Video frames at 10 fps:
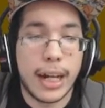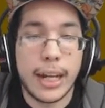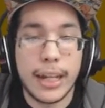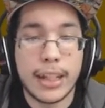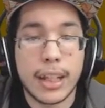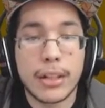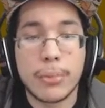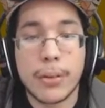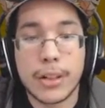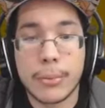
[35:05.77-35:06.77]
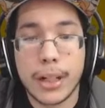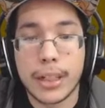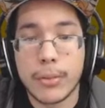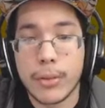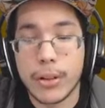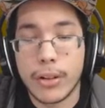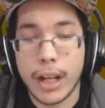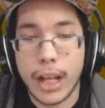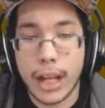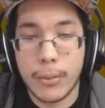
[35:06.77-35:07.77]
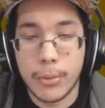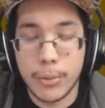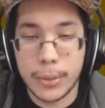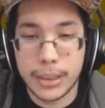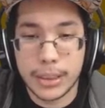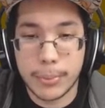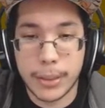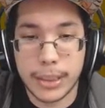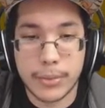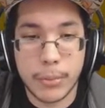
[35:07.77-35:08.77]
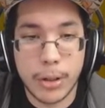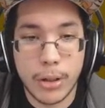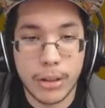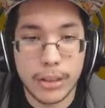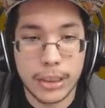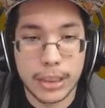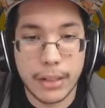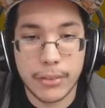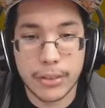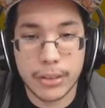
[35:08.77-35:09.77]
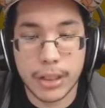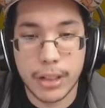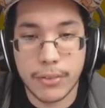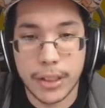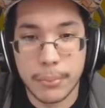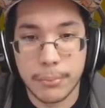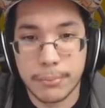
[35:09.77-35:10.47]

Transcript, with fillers: A lot of Pokemon will be displaced from all of this. I feel so sorry for them.